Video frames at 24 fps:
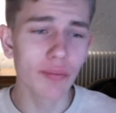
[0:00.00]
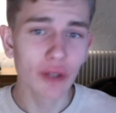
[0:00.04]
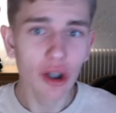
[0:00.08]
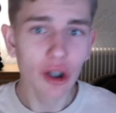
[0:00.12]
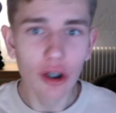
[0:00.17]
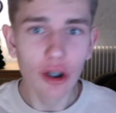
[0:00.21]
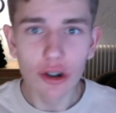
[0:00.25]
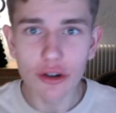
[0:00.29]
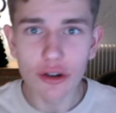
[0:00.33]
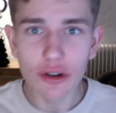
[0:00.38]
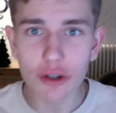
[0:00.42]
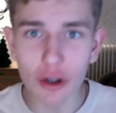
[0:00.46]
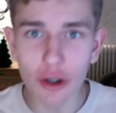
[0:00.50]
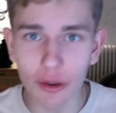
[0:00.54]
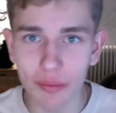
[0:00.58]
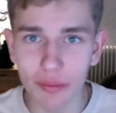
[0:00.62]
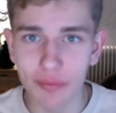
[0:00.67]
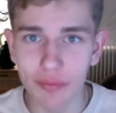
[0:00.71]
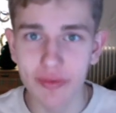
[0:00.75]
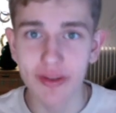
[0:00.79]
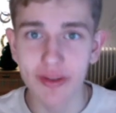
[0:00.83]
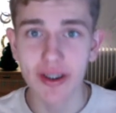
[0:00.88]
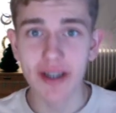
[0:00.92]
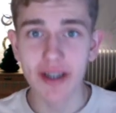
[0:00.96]
So,
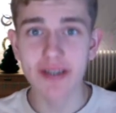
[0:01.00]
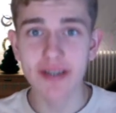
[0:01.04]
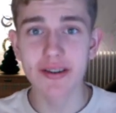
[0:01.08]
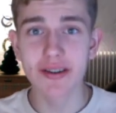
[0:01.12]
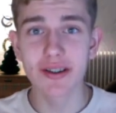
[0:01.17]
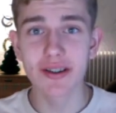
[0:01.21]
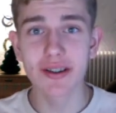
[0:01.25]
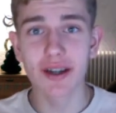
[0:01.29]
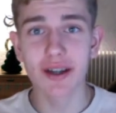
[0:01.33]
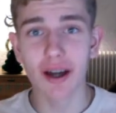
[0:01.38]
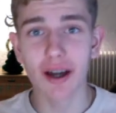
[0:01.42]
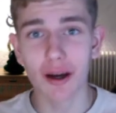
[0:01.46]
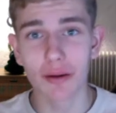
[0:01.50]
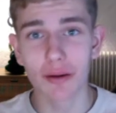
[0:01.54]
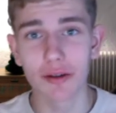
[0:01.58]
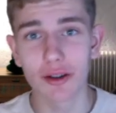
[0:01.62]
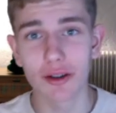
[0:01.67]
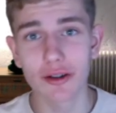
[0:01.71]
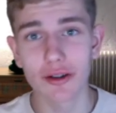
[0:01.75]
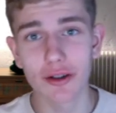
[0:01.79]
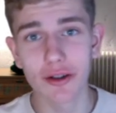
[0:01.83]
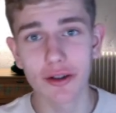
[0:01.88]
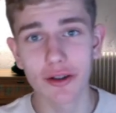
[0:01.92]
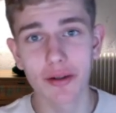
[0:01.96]
next thing I want
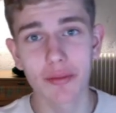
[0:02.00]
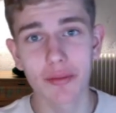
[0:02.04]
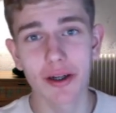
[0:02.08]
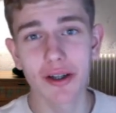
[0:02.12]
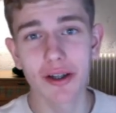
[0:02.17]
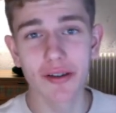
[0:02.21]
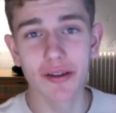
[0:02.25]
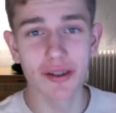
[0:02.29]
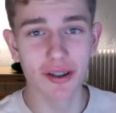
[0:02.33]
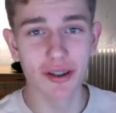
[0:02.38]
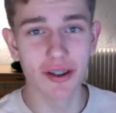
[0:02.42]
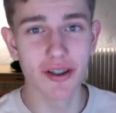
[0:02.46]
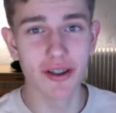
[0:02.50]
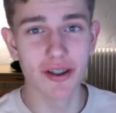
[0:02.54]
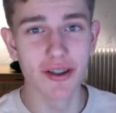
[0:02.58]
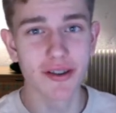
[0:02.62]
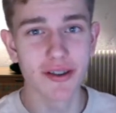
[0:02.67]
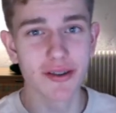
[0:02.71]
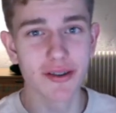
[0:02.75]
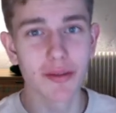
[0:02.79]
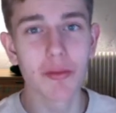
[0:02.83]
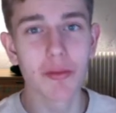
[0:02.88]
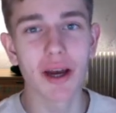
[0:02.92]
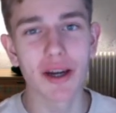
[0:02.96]
to talk about
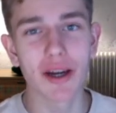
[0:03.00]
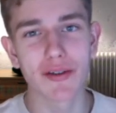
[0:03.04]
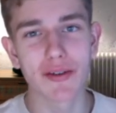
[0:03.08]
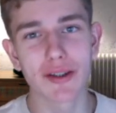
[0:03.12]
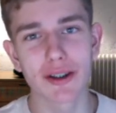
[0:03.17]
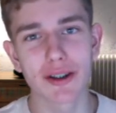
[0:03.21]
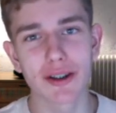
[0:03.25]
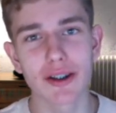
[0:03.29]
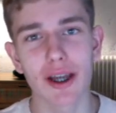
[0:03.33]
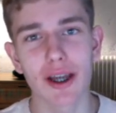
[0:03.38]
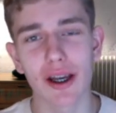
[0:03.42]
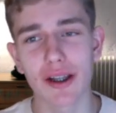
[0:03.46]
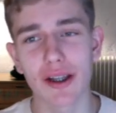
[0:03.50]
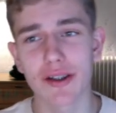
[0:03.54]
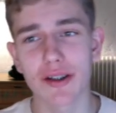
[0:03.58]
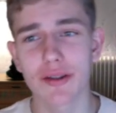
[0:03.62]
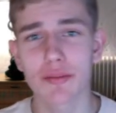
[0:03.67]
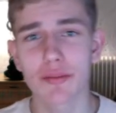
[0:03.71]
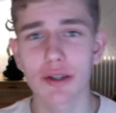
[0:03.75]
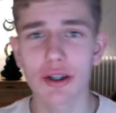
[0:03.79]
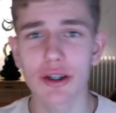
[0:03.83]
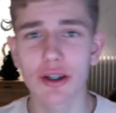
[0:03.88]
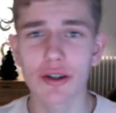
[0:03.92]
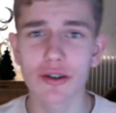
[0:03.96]
is math and science,
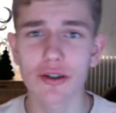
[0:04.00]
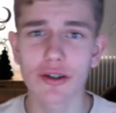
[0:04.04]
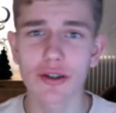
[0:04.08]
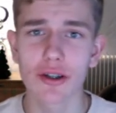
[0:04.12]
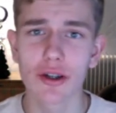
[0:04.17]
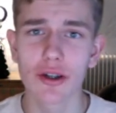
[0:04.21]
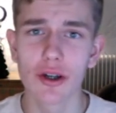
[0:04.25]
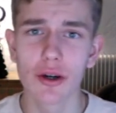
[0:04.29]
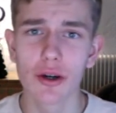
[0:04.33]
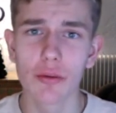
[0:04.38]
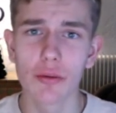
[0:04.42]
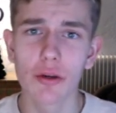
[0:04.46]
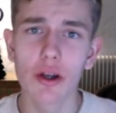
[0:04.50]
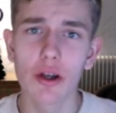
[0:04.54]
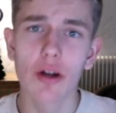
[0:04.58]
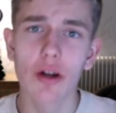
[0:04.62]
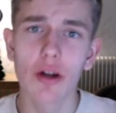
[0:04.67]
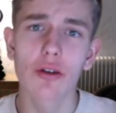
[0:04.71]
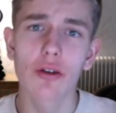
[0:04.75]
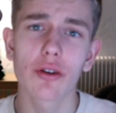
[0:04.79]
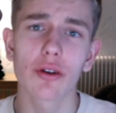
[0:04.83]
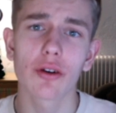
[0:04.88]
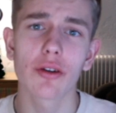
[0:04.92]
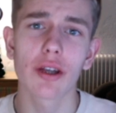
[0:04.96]
because we all
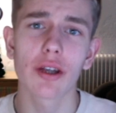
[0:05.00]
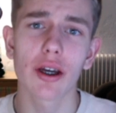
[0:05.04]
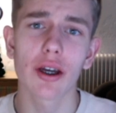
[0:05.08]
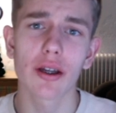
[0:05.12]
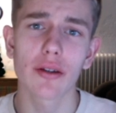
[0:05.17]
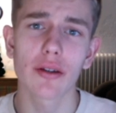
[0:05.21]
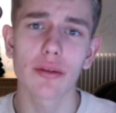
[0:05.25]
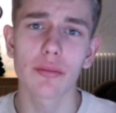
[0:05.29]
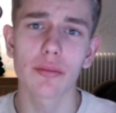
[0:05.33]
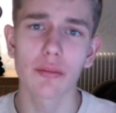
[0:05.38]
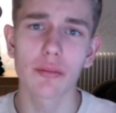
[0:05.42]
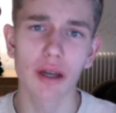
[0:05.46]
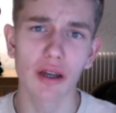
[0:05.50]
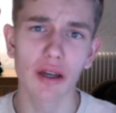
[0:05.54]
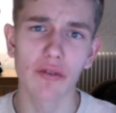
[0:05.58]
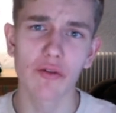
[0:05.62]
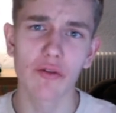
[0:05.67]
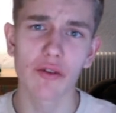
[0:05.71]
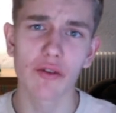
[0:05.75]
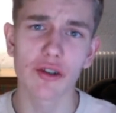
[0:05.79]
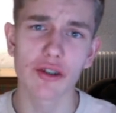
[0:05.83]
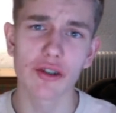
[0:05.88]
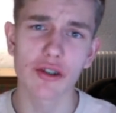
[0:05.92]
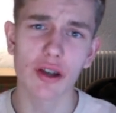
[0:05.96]
know that math
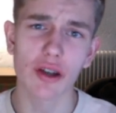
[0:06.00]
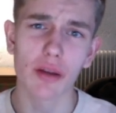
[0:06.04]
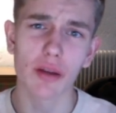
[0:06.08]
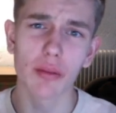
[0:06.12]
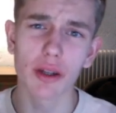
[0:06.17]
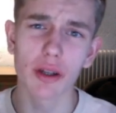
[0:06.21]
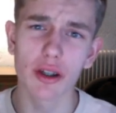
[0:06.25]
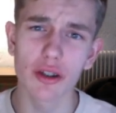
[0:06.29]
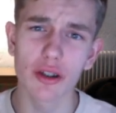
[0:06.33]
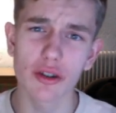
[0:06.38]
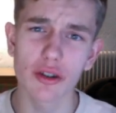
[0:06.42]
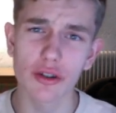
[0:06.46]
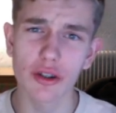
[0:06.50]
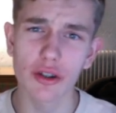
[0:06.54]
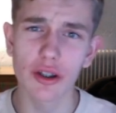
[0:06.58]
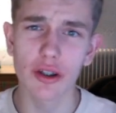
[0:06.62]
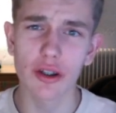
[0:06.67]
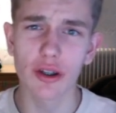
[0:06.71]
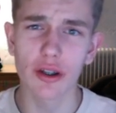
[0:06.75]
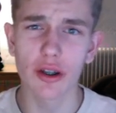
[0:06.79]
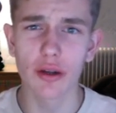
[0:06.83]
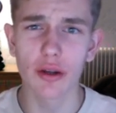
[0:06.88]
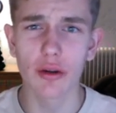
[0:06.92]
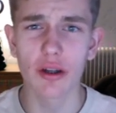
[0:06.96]
is
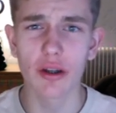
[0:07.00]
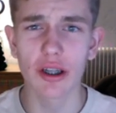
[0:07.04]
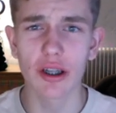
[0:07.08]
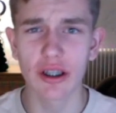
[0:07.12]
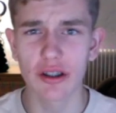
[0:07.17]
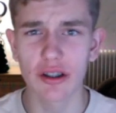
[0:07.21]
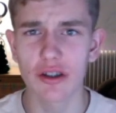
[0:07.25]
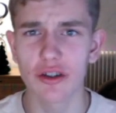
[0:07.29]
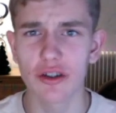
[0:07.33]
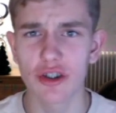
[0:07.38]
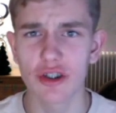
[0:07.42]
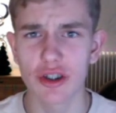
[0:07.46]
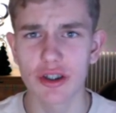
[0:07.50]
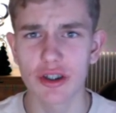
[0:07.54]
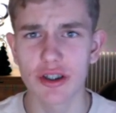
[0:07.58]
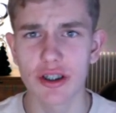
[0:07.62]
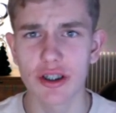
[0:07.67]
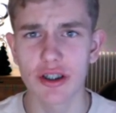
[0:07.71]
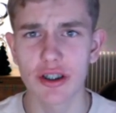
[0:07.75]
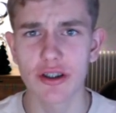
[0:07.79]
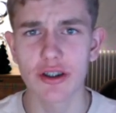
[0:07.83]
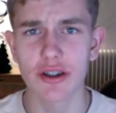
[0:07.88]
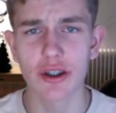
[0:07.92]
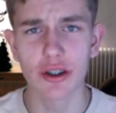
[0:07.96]
obligatory in
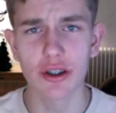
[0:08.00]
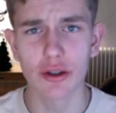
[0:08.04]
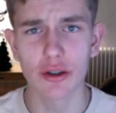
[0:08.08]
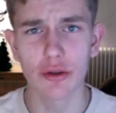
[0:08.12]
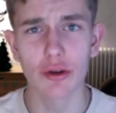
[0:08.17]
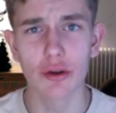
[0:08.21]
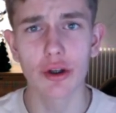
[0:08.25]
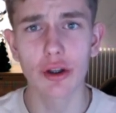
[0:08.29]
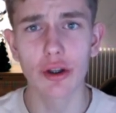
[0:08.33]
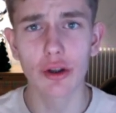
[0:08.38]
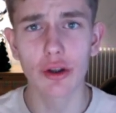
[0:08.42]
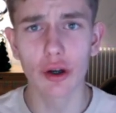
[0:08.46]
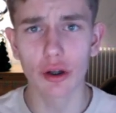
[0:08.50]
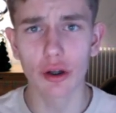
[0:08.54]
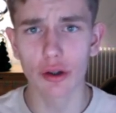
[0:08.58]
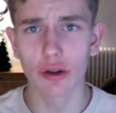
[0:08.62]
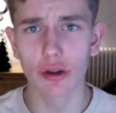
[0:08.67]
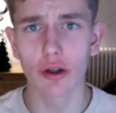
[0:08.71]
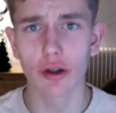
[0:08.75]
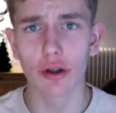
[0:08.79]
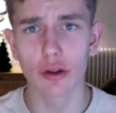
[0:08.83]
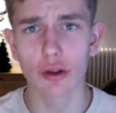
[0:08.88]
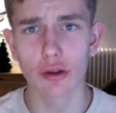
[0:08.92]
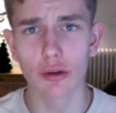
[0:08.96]
GCSE. You cannot
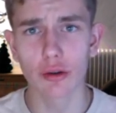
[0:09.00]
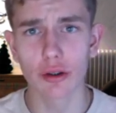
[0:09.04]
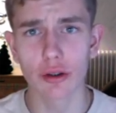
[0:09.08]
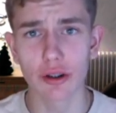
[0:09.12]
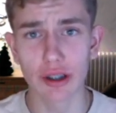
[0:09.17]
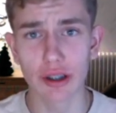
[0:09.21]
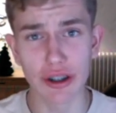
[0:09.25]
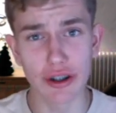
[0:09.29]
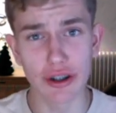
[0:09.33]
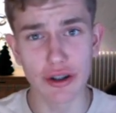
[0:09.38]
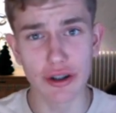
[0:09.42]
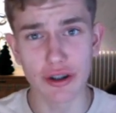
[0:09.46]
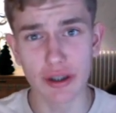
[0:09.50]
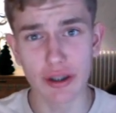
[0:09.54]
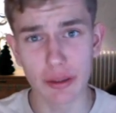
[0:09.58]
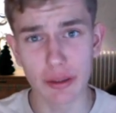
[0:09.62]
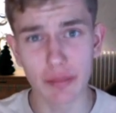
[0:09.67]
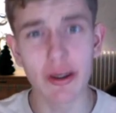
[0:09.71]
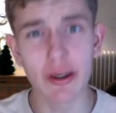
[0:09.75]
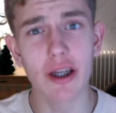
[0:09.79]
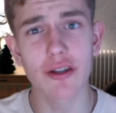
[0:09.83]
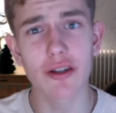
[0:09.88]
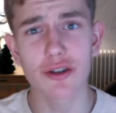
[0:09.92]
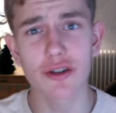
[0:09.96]
not do it. It's the
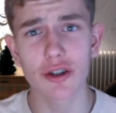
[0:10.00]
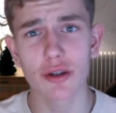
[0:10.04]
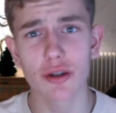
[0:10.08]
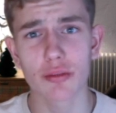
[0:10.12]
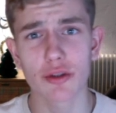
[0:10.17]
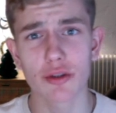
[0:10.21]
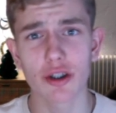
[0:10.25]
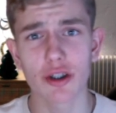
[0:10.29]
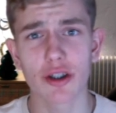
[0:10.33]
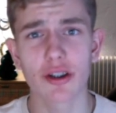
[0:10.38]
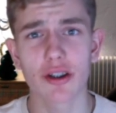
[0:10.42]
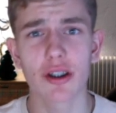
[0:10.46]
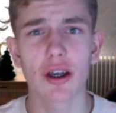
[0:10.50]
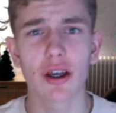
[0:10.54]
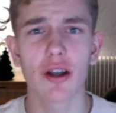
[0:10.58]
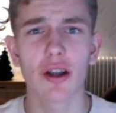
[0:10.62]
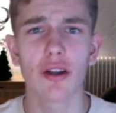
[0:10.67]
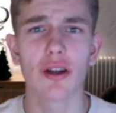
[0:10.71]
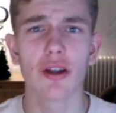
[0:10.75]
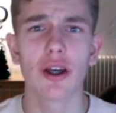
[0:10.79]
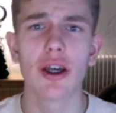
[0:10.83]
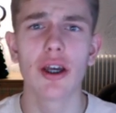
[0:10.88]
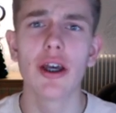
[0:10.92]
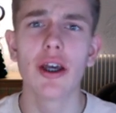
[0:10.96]
main subject,
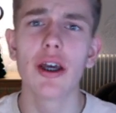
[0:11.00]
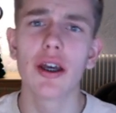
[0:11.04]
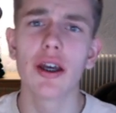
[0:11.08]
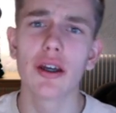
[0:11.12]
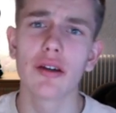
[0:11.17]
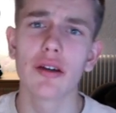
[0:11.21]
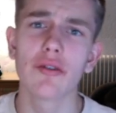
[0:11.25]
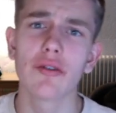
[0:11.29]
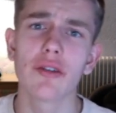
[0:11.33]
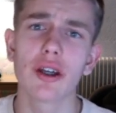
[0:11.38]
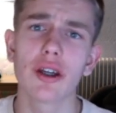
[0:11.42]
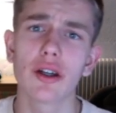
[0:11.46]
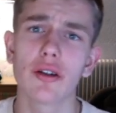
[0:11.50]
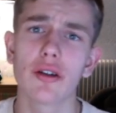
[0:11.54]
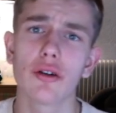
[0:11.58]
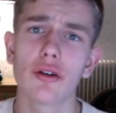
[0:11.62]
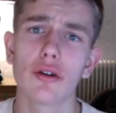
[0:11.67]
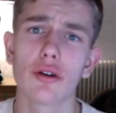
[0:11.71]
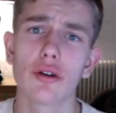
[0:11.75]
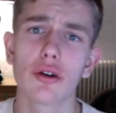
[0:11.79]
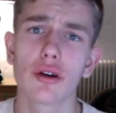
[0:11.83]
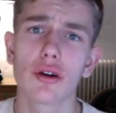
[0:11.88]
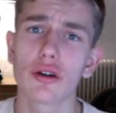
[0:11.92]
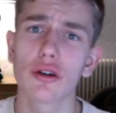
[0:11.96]
and if then
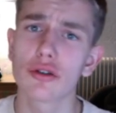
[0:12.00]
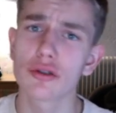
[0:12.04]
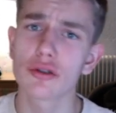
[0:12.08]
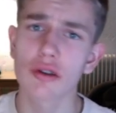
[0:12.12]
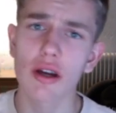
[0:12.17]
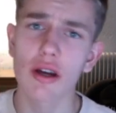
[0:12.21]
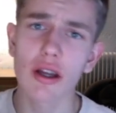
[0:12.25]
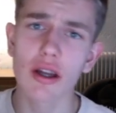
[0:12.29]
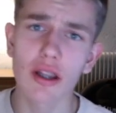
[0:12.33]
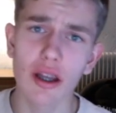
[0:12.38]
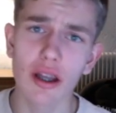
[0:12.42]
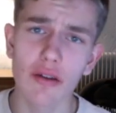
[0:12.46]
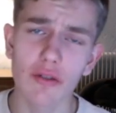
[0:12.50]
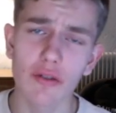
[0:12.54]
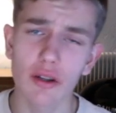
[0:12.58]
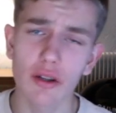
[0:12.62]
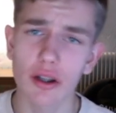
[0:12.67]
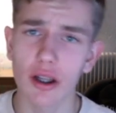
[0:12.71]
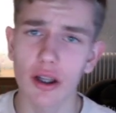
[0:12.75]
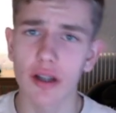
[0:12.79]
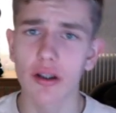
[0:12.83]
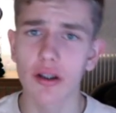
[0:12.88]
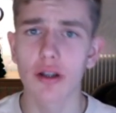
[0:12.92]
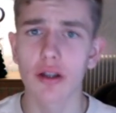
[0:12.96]
you're going to A
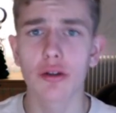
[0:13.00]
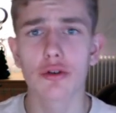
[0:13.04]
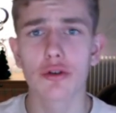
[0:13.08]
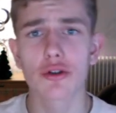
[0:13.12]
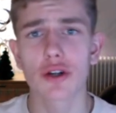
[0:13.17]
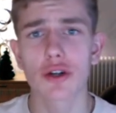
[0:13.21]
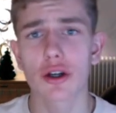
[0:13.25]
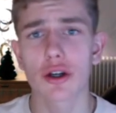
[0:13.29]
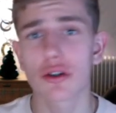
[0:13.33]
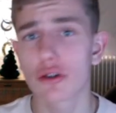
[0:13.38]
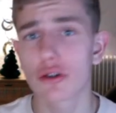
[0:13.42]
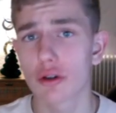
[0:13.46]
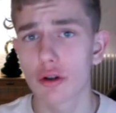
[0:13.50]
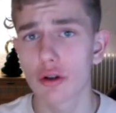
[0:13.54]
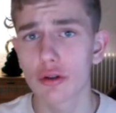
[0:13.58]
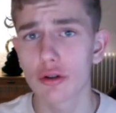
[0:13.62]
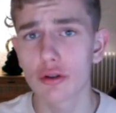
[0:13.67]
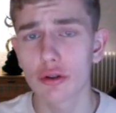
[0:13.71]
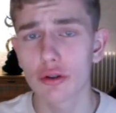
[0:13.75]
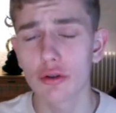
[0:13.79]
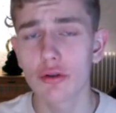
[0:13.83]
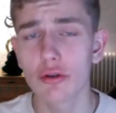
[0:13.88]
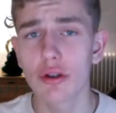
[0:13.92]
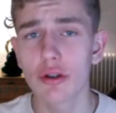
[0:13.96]
level and then you're trying to go to
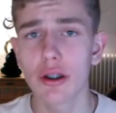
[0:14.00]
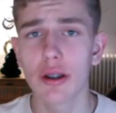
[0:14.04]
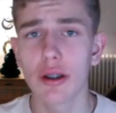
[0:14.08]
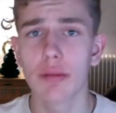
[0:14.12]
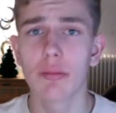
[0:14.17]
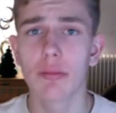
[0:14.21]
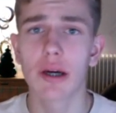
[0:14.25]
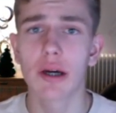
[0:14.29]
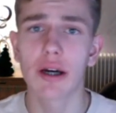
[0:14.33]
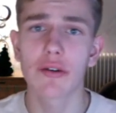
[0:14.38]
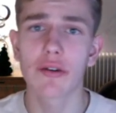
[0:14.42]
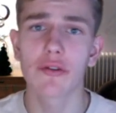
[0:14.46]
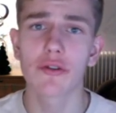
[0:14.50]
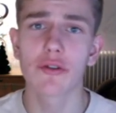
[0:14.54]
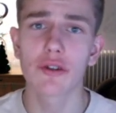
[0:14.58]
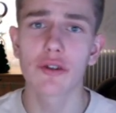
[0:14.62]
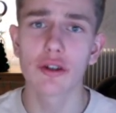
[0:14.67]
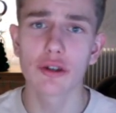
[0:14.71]
uni, math is